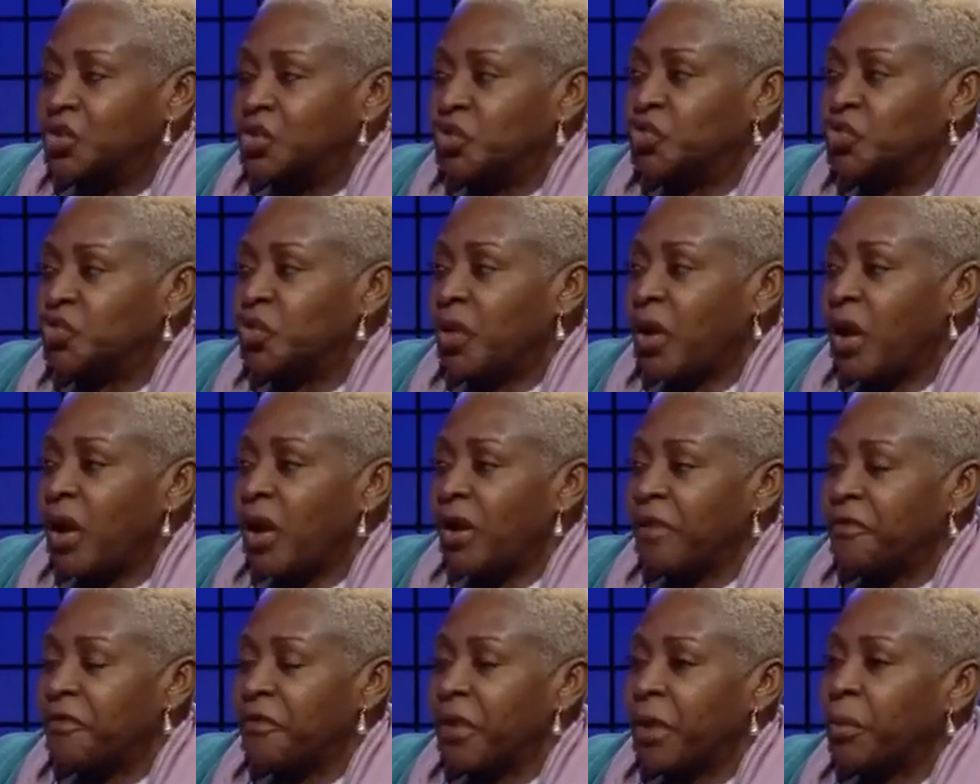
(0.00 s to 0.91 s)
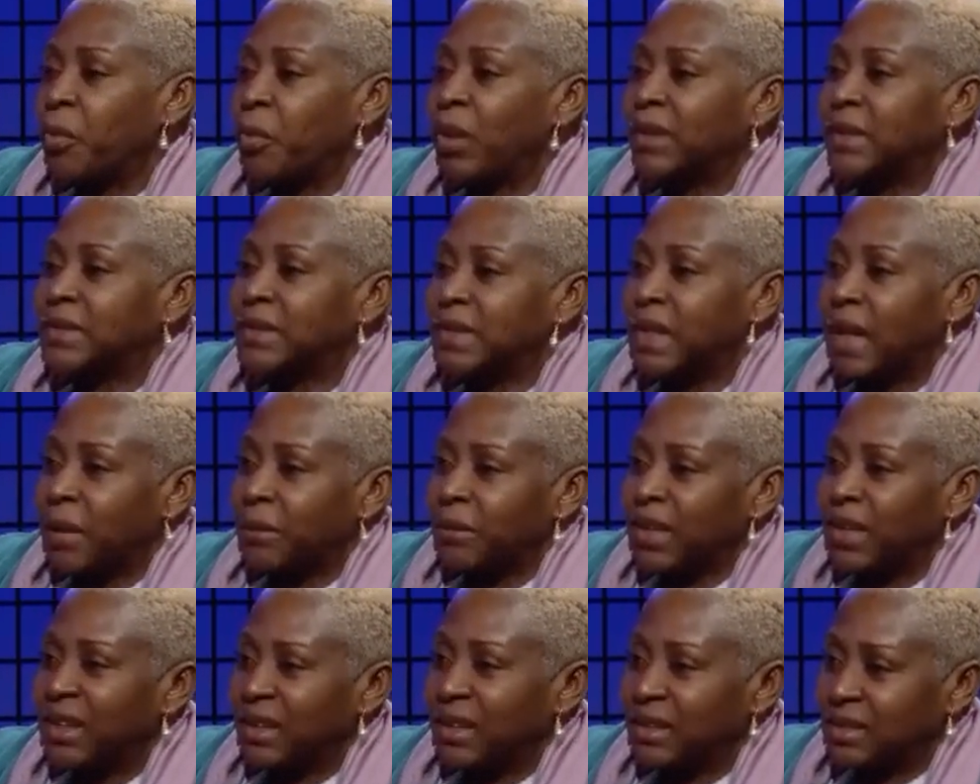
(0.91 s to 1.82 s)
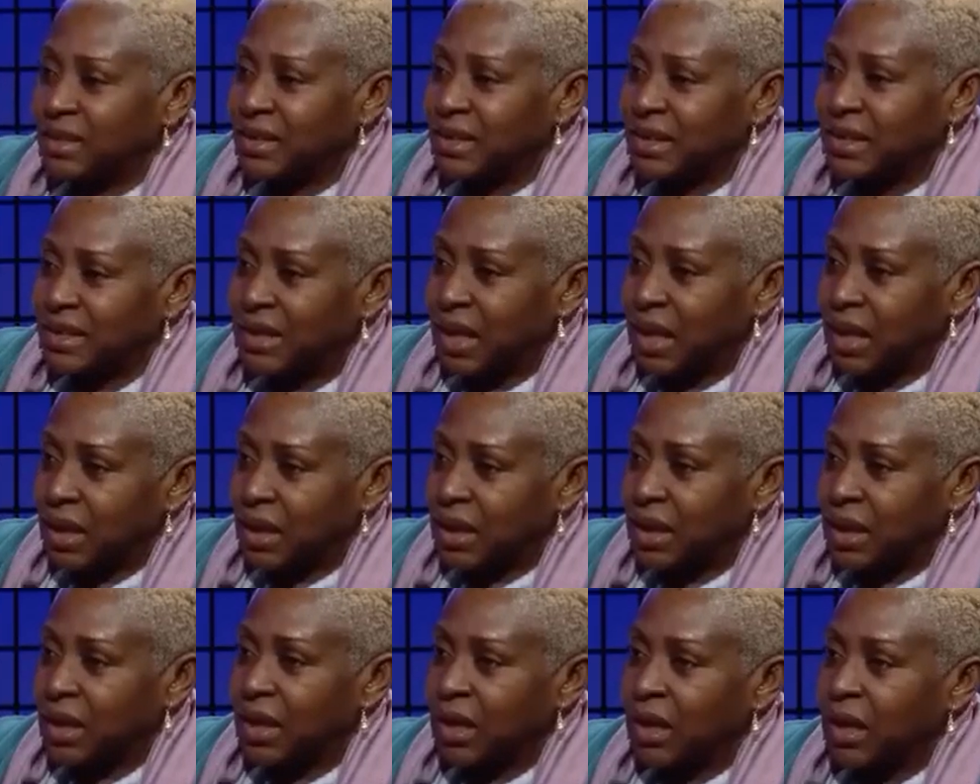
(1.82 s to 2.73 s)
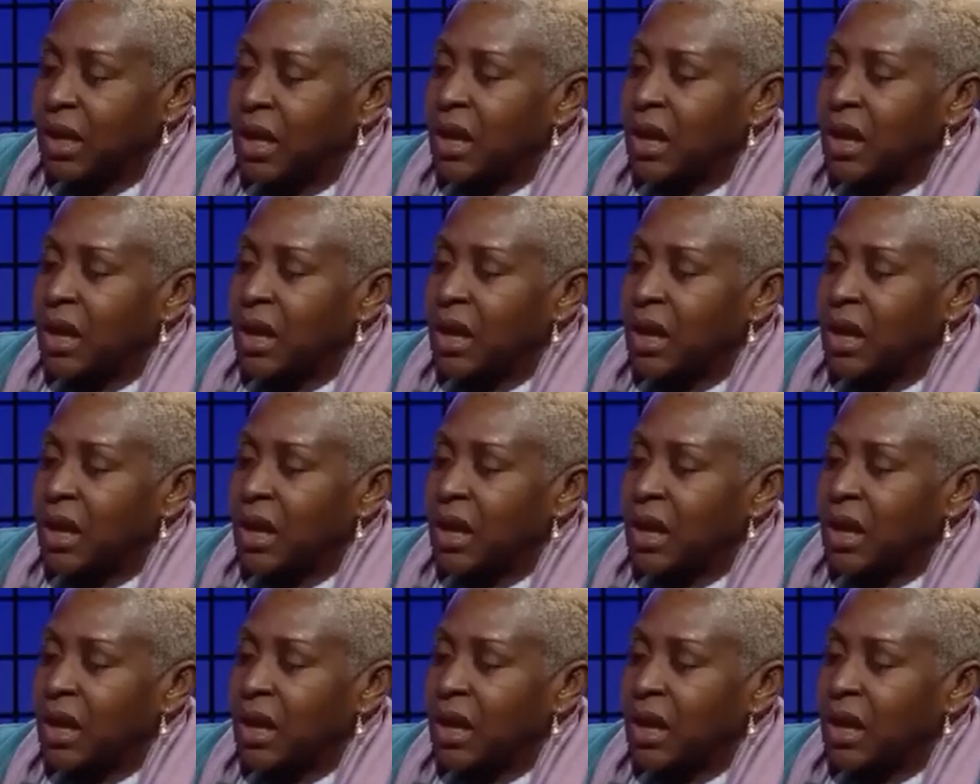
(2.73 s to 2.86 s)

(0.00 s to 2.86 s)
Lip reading: draw from what's happening in society.